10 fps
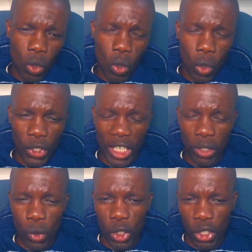or
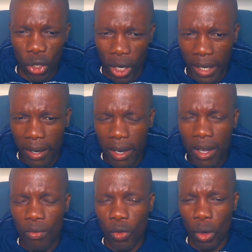trying to sojourn
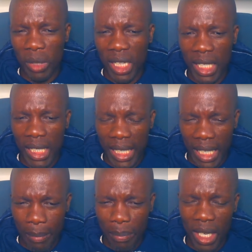from the
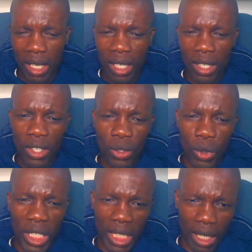ZEP to
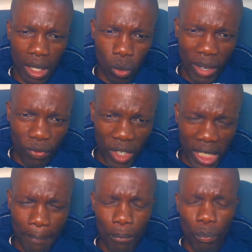the general work
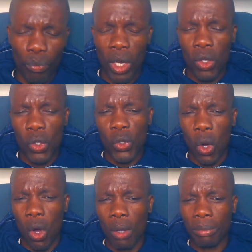visa.
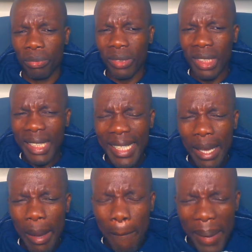So
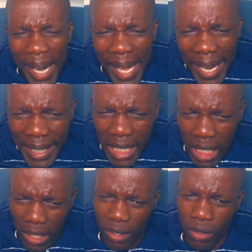
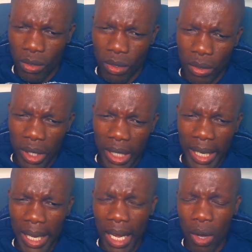plenty
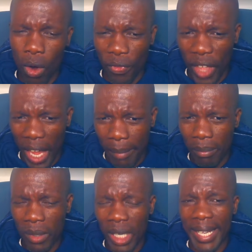of
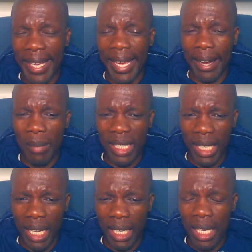them carry
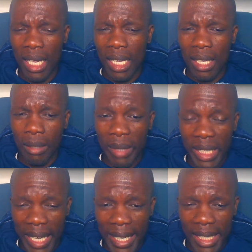mistakes.
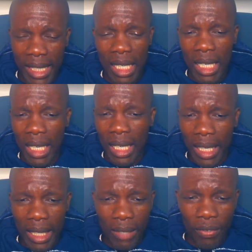
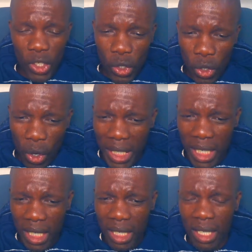If it's
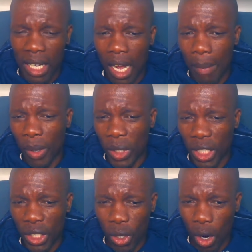not about
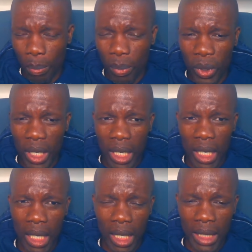the job
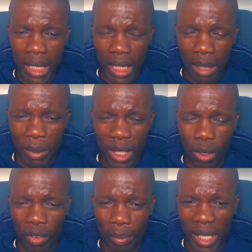description
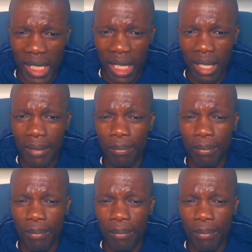of a person,